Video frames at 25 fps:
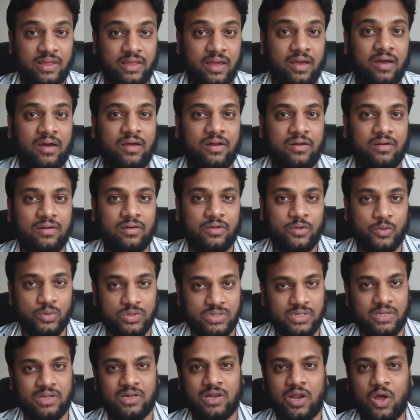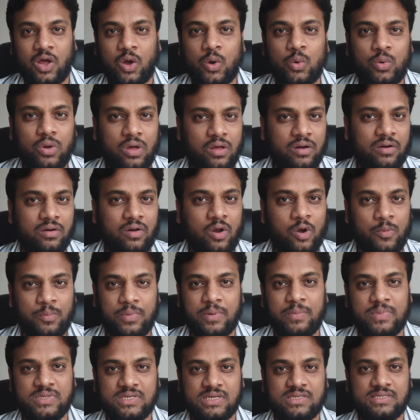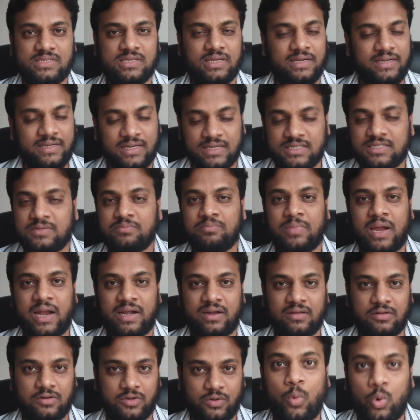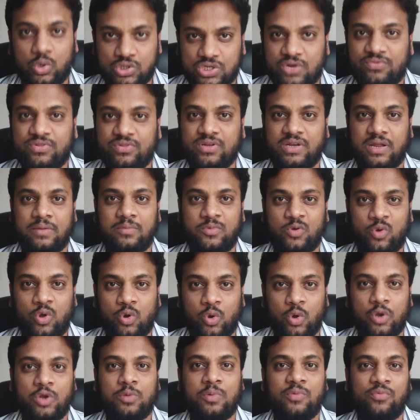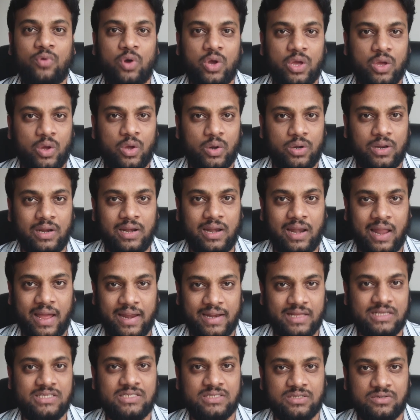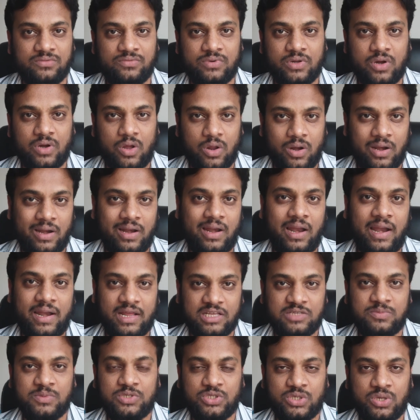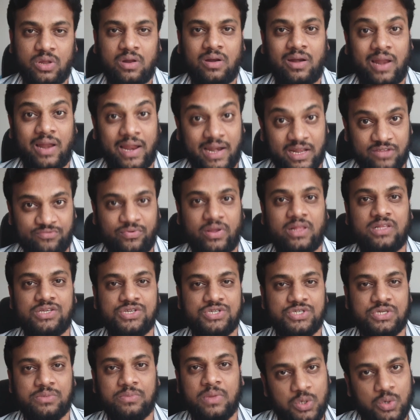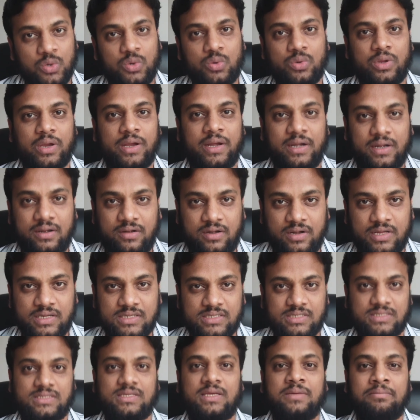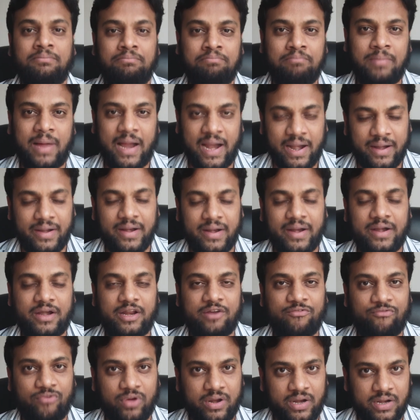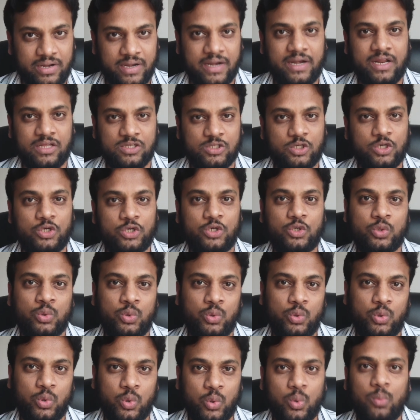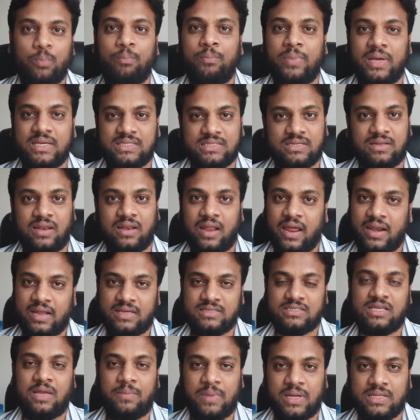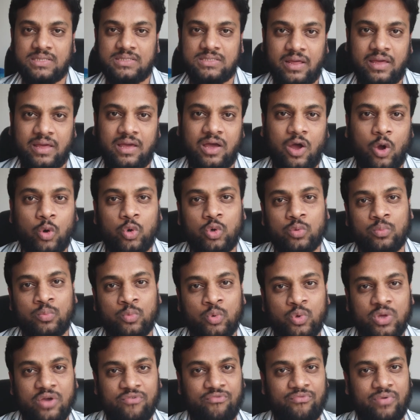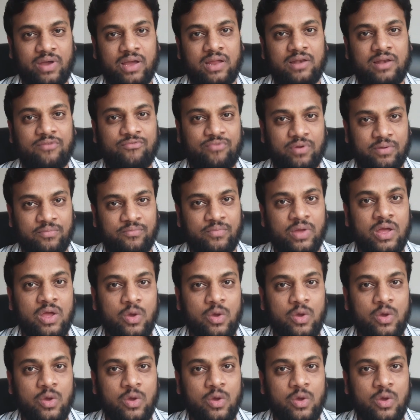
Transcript: they are using cloud or on-premises, it doesn't matter. Most of the time you are going to be working on a Linux server or a Linux machine or Linux file system. So it is a mandatory for a data engineer to know basic Linux commands, like how to move a file from